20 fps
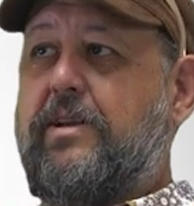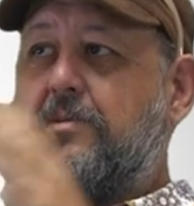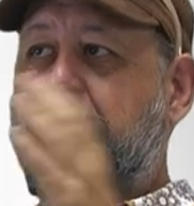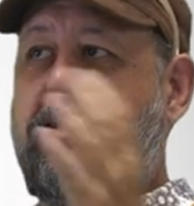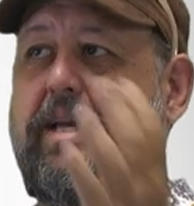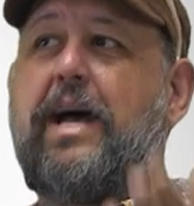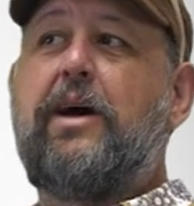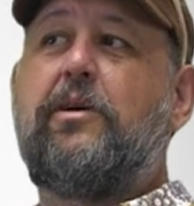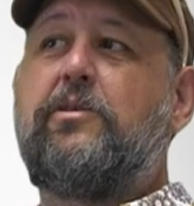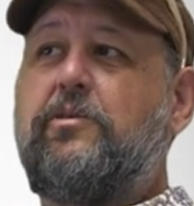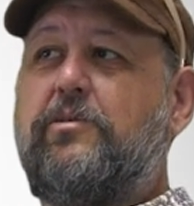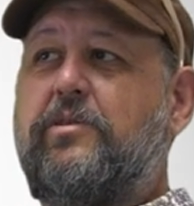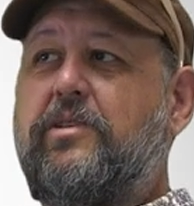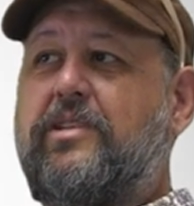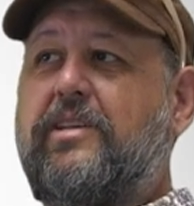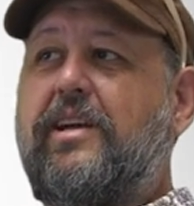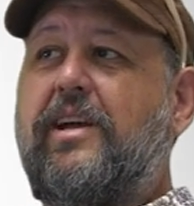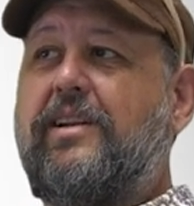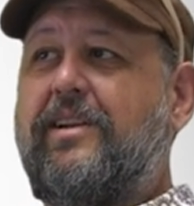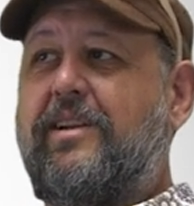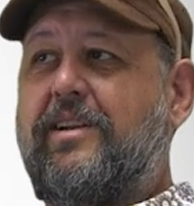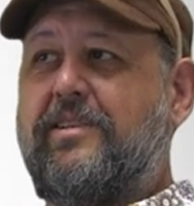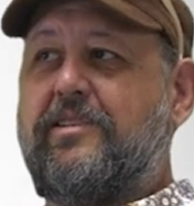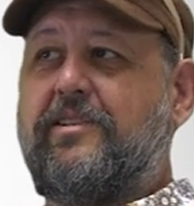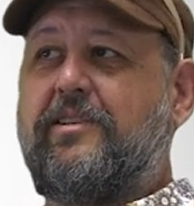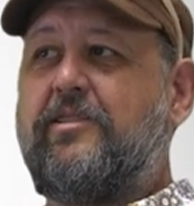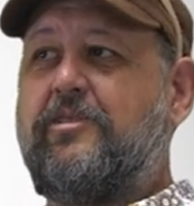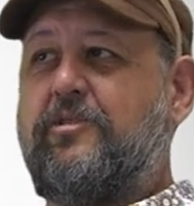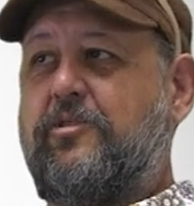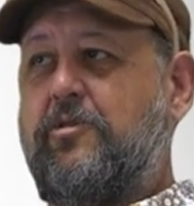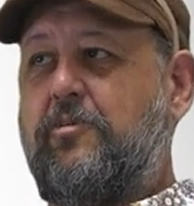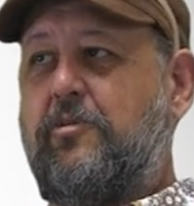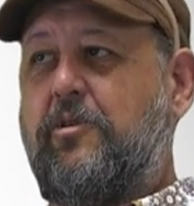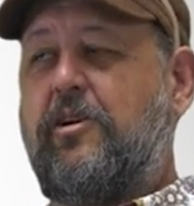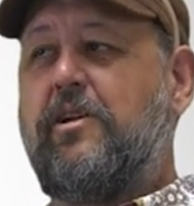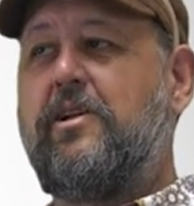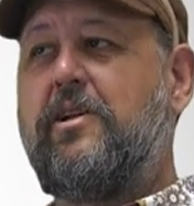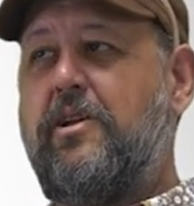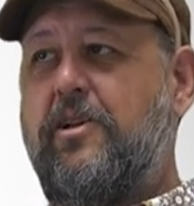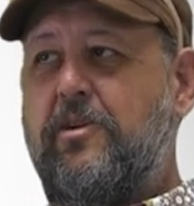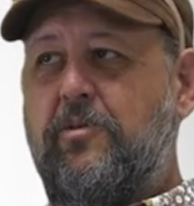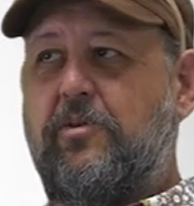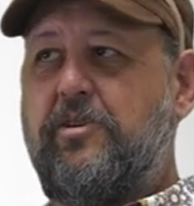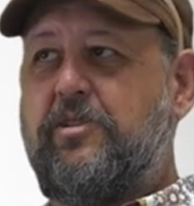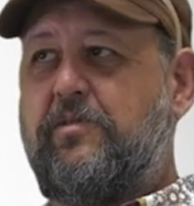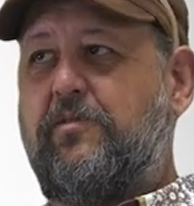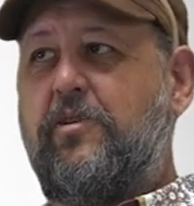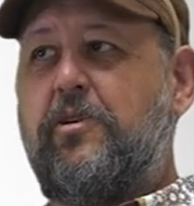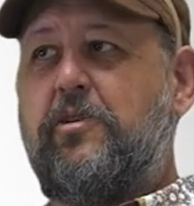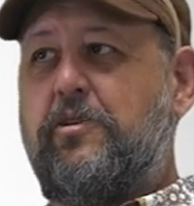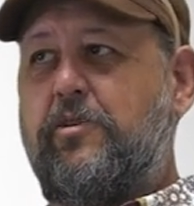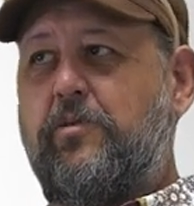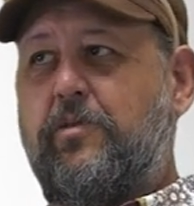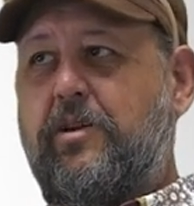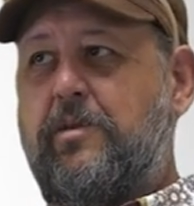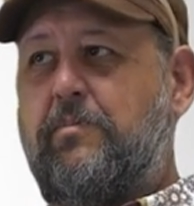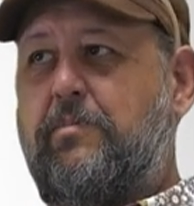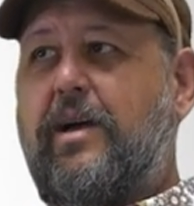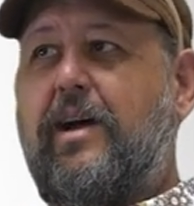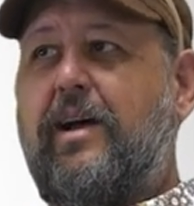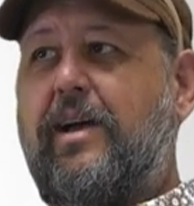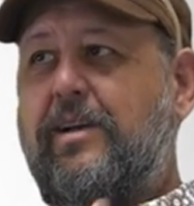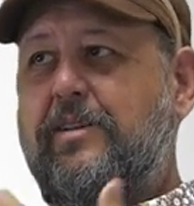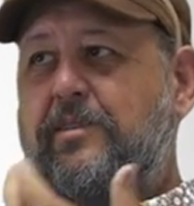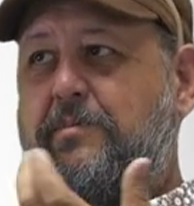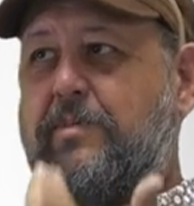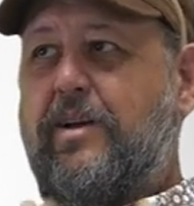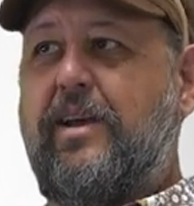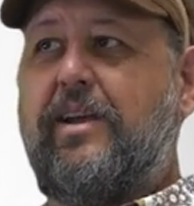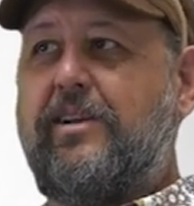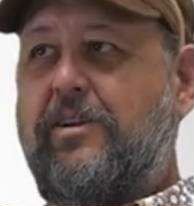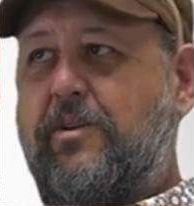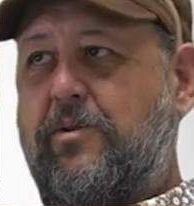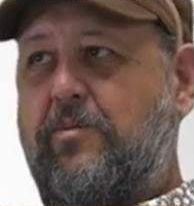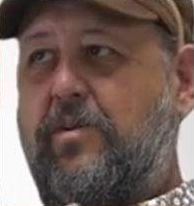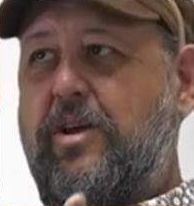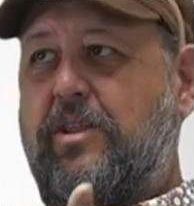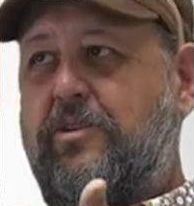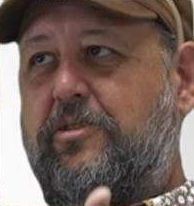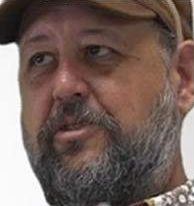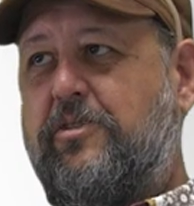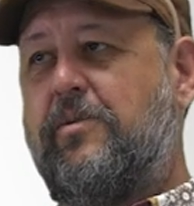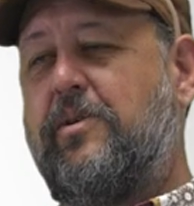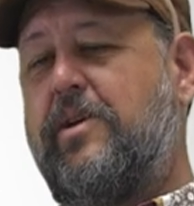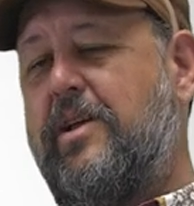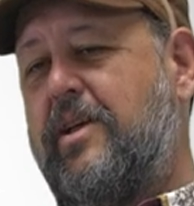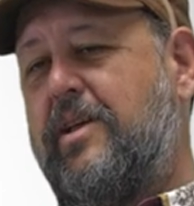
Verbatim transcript: That was how you decided as a consumer which phone you were going to buy, is by, you know, whether you,